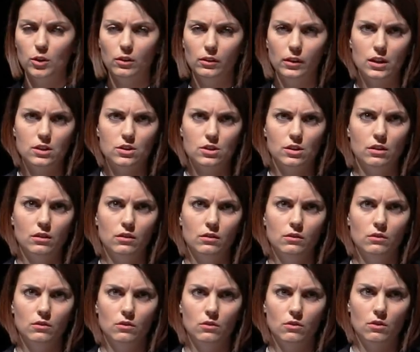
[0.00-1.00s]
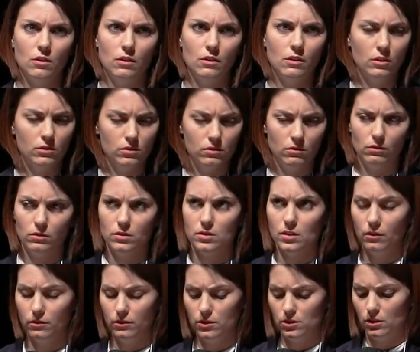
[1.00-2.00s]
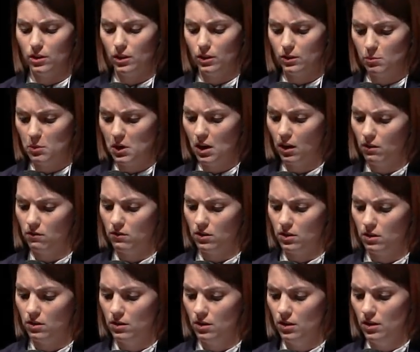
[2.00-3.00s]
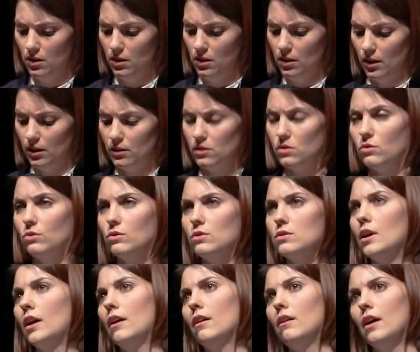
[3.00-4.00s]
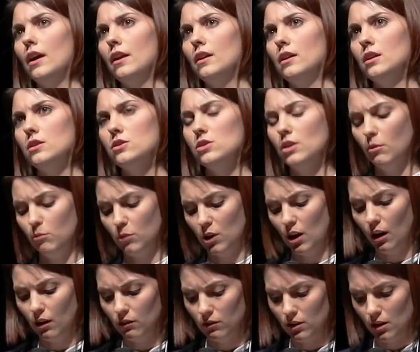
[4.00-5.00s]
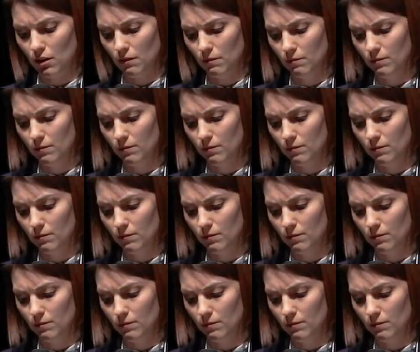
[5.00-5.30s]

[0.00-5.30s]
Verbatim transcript: mutilation, or also known as self injurious behavior, and suicidal ideation and behavior.